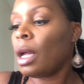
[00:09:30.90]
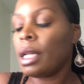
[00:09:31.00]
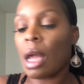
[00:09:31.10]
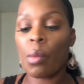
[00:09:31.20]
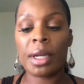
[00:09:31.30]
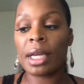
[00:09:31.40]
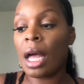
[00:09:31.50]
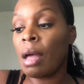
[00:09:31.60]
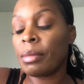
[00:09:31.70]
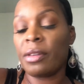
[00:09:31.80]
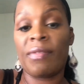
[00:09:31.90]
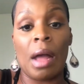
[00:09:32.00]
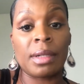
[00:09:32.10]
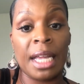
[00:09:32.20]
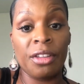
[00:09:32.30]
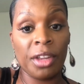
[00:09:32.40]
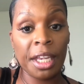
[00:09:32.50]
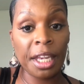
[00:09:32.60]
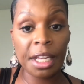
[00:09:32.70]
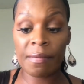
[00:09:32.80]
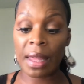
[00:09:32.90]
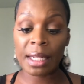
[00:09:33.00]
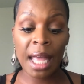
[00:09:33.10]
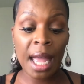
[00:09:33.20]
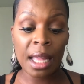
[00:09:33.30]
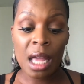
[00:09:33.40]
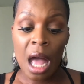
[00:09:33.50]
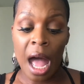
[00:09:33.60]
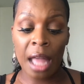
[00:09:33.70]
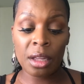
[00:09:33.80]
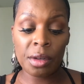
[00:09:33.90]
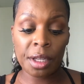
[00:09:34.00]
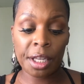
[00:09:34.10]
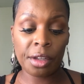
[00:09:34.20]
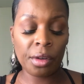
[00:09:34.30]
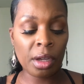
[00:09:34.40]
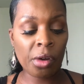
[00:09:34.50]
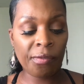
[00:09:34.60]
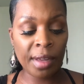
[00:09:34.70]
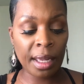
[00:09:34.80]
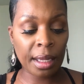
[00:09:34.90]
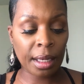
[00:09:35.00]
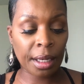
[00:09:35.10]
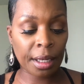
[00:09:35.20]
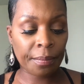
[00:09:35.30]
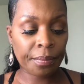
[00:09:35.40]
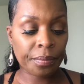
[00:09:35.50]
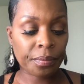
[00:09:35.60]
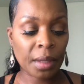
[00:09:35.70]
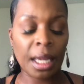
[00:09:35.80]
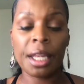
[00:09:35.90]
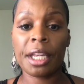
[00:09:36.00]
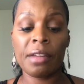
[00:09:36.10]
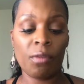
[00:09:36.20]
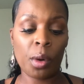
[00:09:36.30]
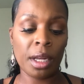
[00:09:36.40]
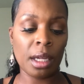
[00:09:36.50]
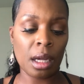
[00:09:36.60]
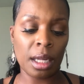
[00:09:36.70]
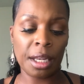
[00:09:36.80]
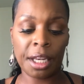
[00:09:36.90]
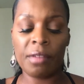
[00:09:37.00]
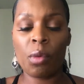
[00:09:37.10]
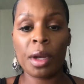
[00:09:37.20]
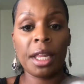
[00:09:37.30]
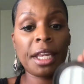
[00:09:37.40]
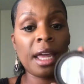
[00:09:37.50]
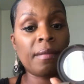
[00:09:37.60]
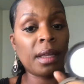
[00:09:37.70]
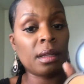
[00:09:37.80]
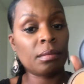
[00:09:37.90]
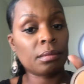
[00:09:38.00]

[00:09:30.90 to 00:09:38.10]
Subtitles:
Now when it comes to foundations and stuff like that, I use the Studio Fix NC47.